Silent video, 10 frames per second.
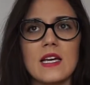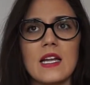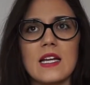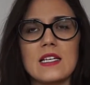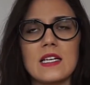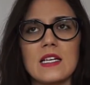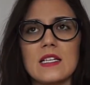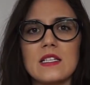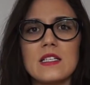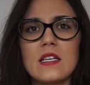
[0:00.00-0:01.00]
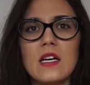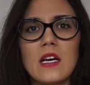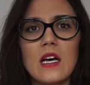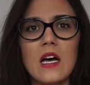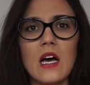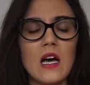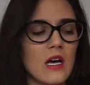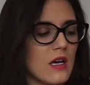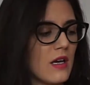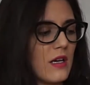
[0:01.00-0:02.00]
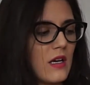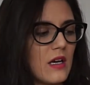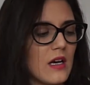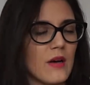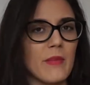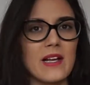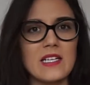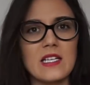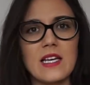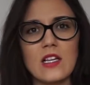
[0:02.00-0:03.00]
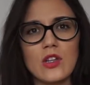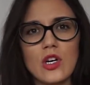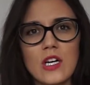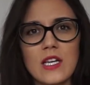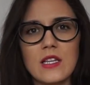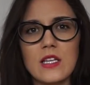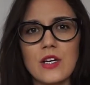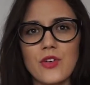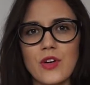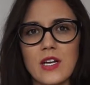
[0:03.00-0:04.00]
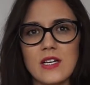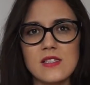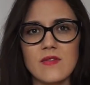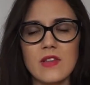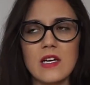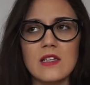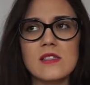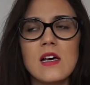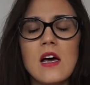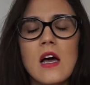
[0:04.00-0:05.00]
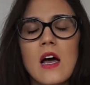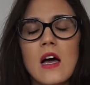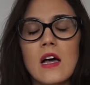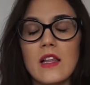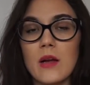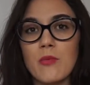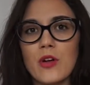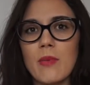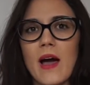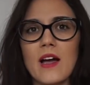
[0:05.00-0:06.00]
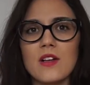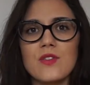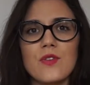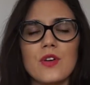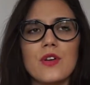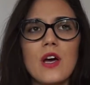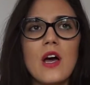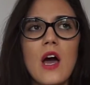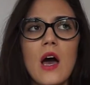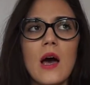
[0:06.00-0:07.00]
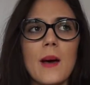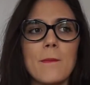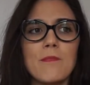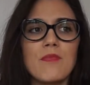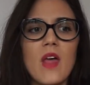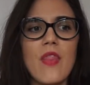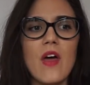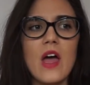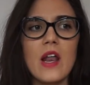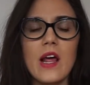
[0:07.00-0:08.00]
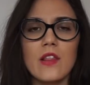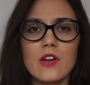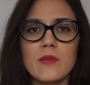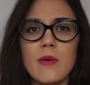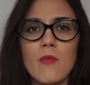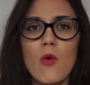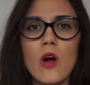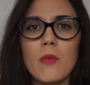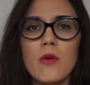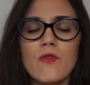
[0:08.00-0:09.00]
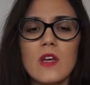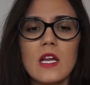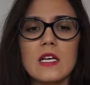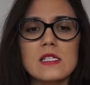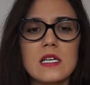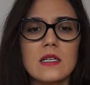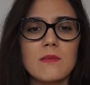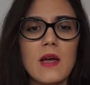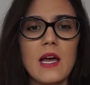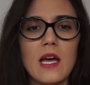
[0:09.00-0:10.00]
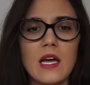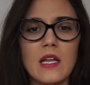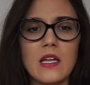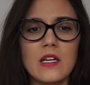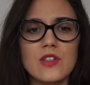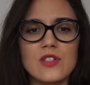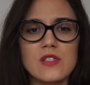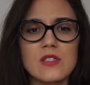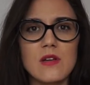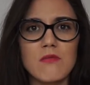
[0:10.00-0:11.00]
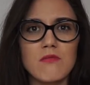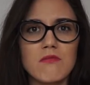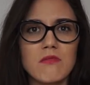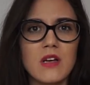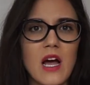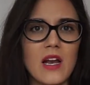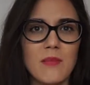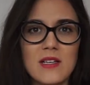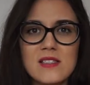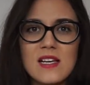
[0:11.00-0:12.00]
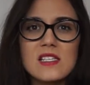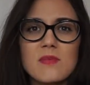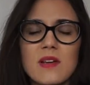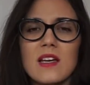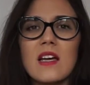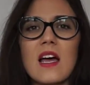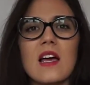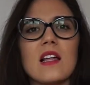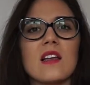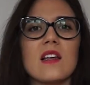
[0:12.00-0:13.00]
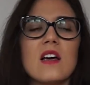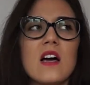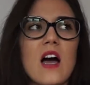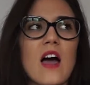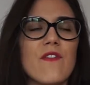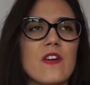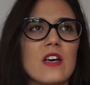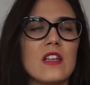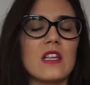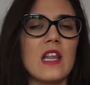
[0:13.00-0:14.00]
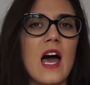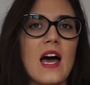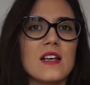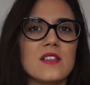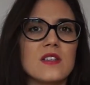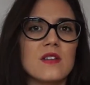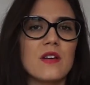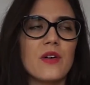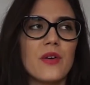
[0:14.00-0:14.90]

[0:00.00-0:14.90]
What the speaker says: and I didn't like look in the ingredients of things like prepackaged food. And then I learned a bit more about veganism, and it just kind of made sense to me. And I feel in the last